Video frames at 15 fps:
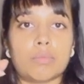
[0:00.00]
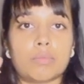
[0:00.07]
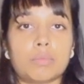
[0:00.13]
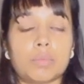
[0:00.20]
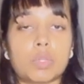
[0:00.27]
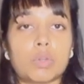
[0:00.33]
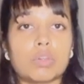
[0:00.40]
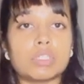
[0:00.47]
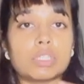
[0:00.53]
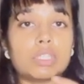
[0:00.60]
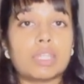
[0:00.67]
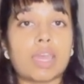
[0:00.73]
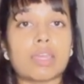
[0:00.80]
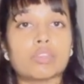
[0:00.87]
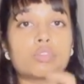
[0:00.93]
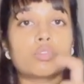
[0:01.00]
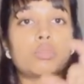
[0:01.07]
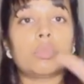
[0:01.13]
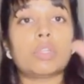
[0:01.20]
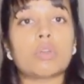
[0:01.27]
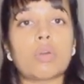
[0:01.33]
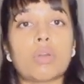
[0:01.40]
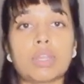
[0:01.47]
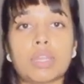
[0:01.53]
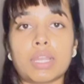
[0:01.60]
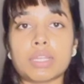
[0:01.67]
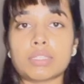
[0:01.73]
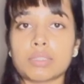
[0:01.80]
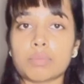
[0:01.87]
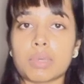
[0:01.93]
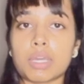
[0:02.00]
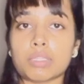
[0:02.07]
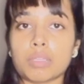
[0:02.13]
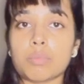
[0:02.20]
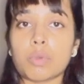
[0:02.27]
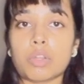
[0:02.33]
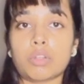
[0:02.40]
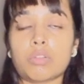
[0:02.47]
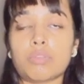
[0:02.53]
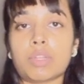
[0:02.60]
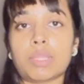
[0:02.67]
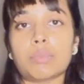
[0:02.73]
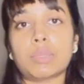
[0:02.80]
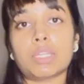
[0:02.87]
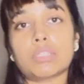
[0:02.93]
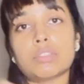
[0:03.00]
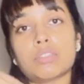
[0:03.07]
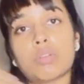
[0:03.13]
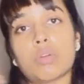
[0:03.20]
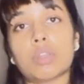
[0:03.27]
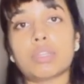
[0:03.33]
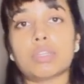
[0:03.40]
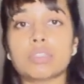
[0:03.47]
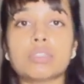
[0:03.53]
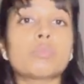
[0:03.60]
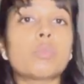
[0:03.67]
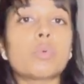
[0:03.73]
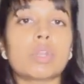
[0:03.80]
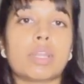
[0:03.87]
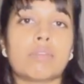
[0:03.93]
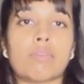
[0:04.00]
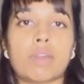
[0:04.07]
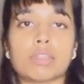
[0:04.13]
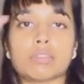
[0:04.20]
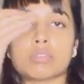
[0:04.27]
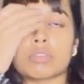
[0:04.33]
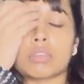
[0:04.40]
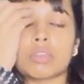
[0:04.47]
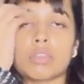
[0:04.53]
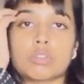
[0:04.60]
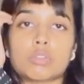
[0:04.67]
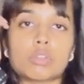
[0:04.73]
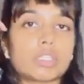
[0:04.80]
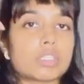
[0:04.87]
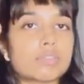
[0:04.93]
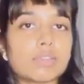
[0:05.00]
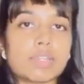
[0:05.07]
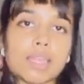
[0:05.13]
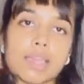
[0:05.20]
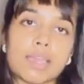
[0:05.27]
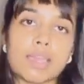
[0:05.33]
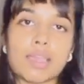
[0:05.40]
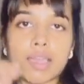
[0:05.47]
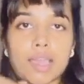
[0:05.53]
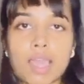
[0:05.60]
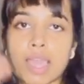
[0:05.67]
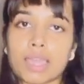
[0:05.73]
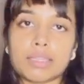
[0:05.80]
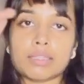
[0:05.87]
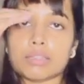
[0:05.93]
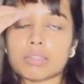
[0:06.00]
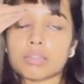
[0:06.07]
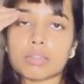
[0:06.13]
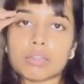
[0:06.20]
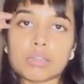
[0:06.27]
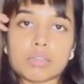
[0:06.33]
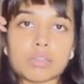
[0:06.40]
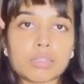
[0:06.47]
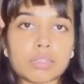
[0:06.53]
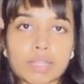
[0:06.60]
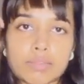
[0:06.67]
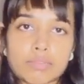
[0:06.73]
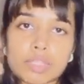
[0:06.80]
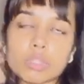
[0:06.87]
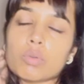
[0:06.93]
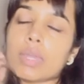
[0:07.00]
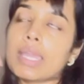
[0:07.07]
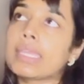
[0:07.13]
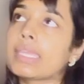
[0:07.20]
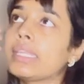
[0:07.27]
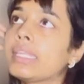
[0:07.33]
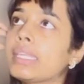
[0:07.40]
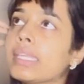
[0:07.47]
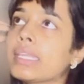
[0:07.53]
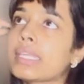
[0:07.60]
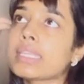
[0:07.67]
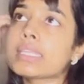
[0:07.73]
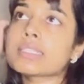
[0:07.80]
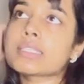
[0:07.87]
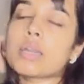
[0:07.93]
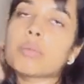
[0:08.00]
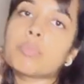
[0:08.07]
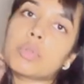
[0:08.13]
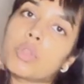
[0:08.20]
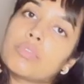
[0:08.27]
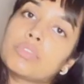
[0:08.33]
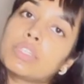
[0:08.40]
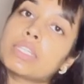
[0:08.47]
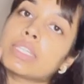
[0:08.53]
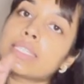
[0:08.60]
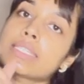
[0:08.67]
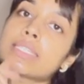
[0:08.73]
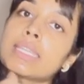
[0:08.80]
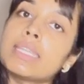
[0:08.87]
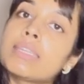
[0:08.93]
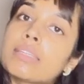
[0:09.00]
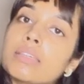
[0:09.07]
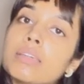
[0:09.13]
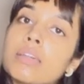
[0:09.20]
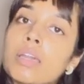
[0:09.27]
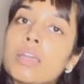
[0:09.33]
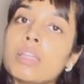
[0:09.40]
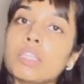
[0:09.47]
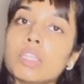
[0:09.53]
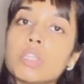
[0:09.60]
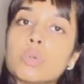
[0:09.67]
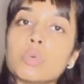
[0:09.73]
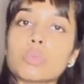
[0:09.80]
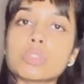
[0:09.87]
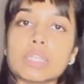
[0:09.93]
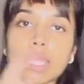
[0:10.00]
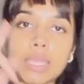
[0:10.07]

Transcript: because it has to be recorded at some other point of time but is recorded in more advance. So this will hike the revenue. I can take an example of the recent news.